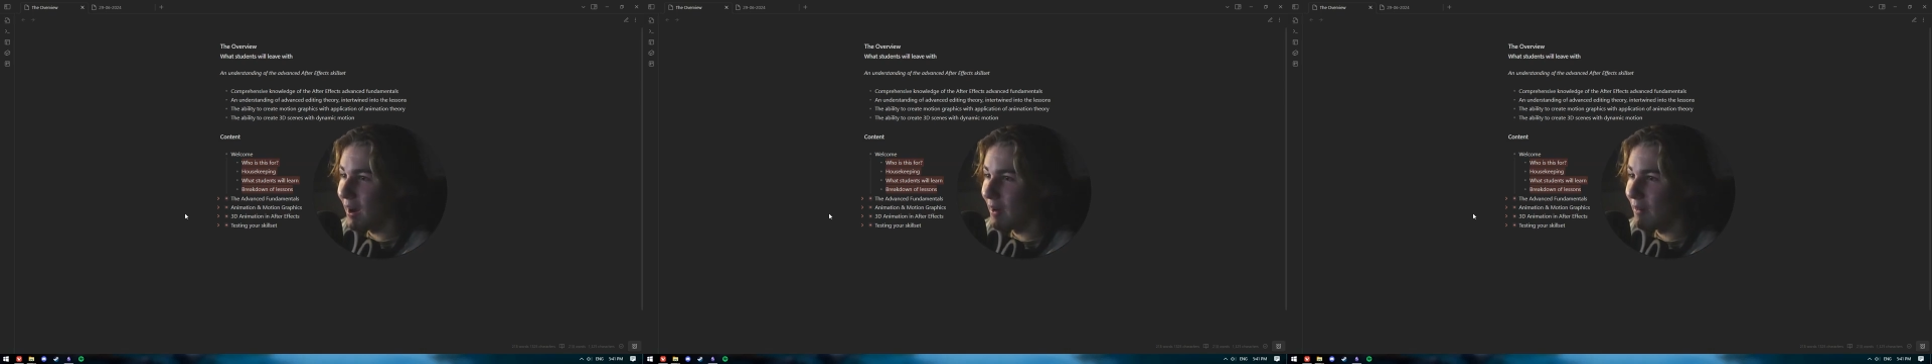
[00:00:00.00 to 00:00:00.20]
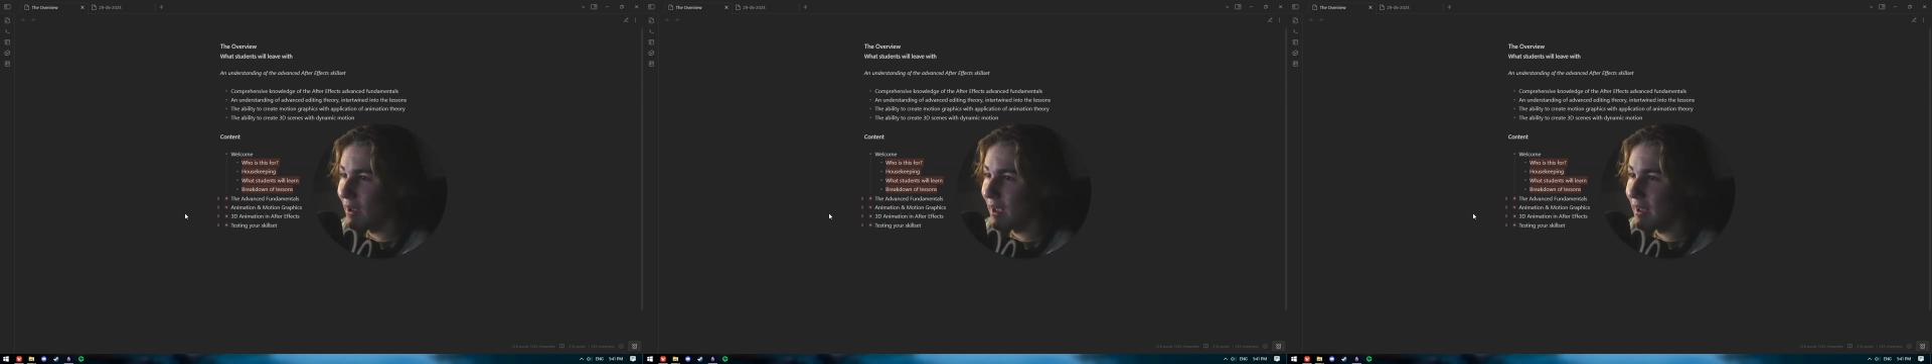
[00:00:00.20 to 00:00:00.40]

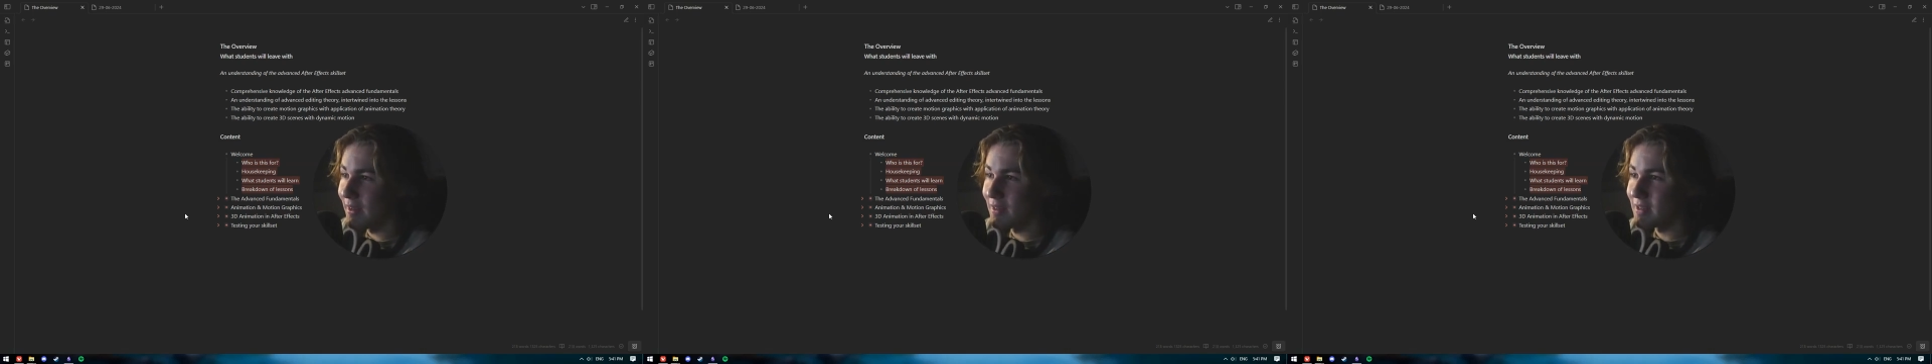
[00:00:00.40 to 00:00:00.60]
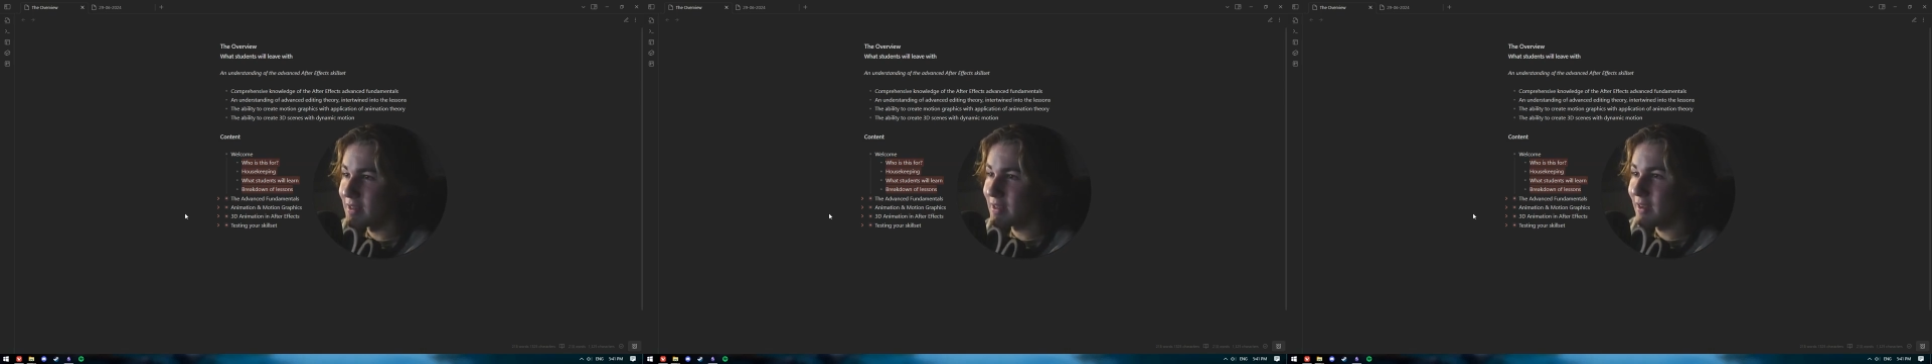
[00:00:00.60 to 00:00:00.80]

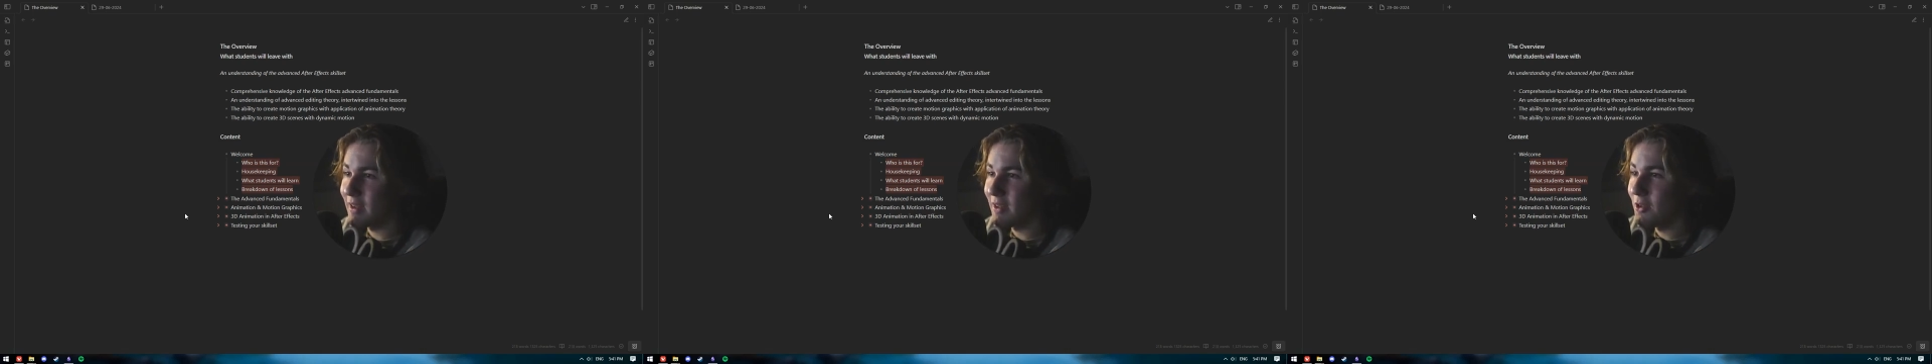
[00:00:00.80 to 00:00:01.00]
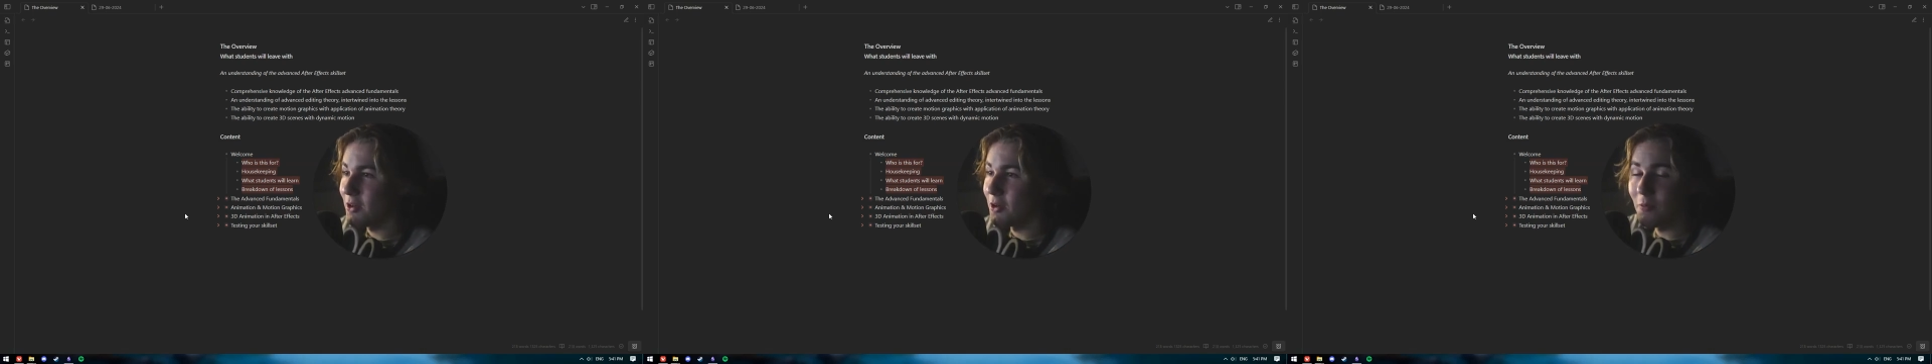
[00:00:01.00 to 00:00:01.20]
And
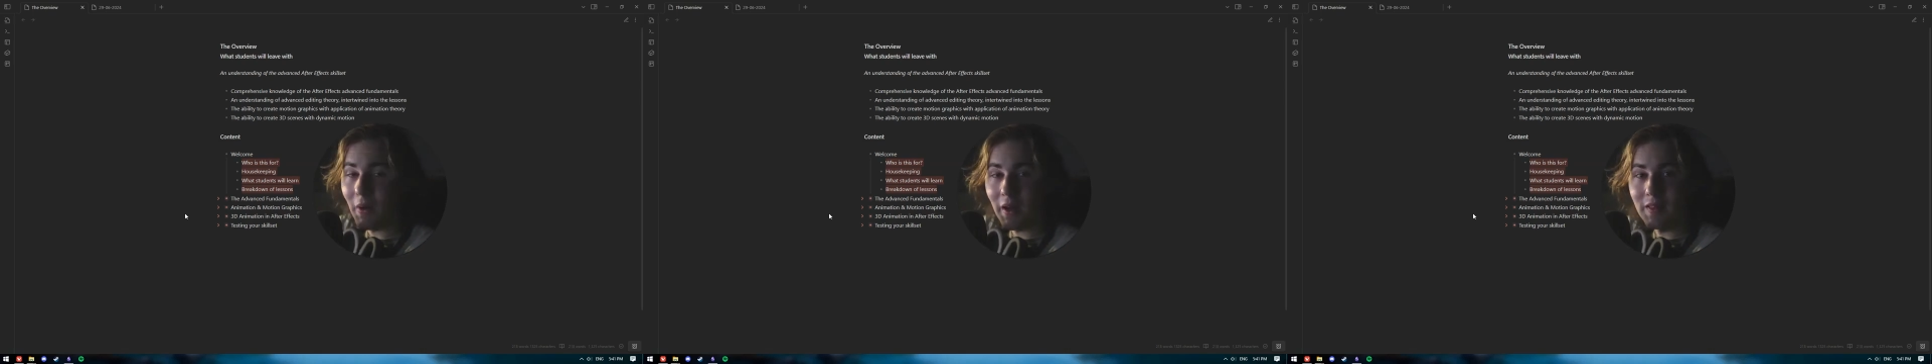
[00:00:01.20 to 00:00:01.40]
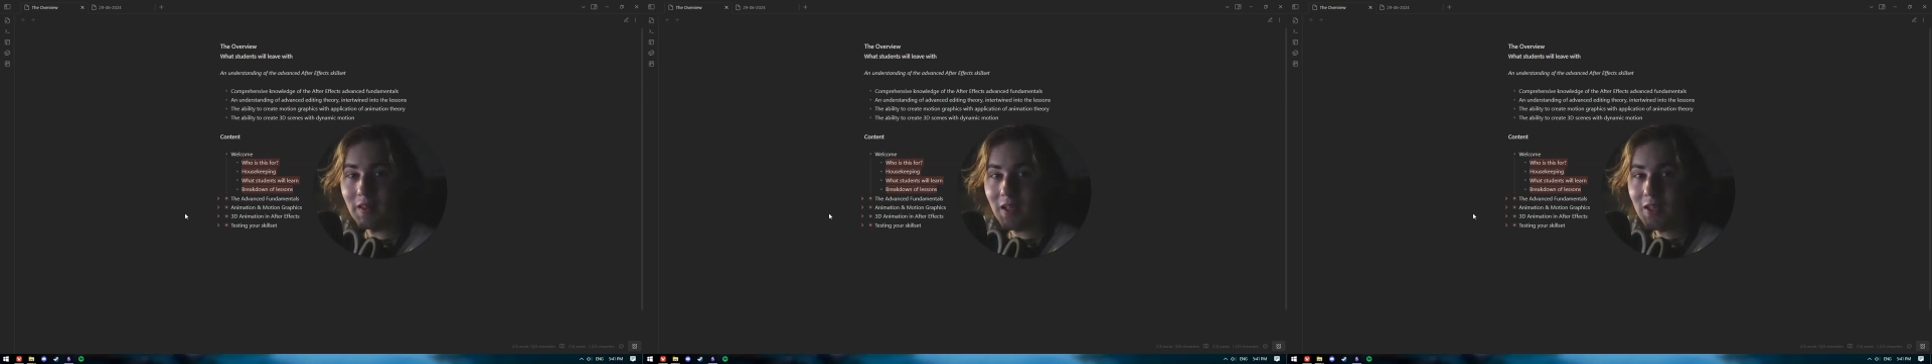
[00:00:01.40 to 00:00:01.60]
by
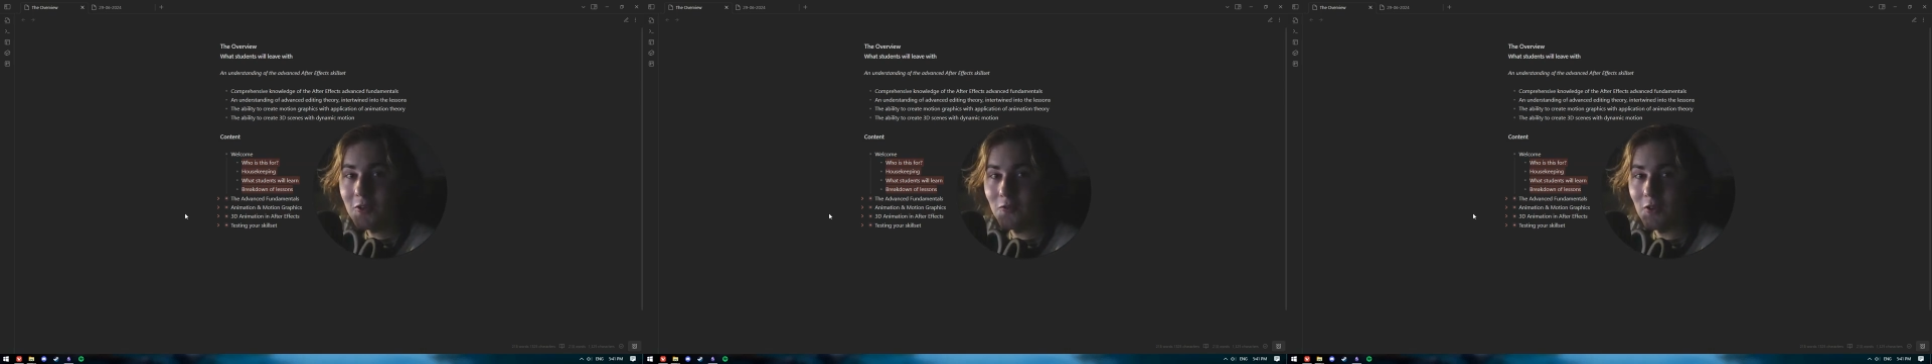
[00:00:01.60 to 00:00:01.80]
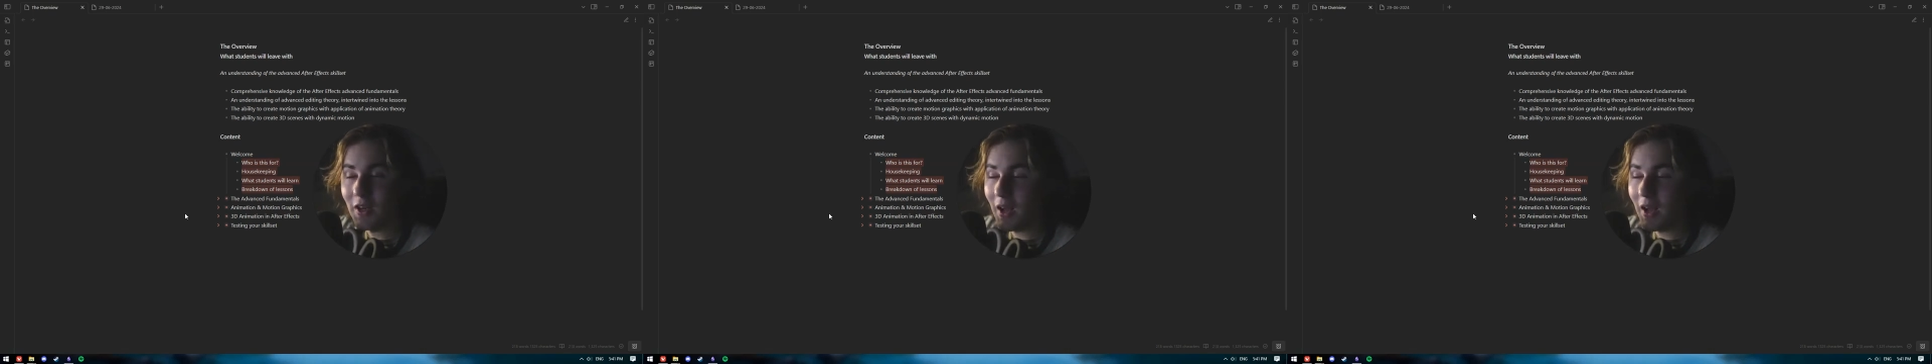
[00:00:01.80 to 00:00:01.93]
the end of it,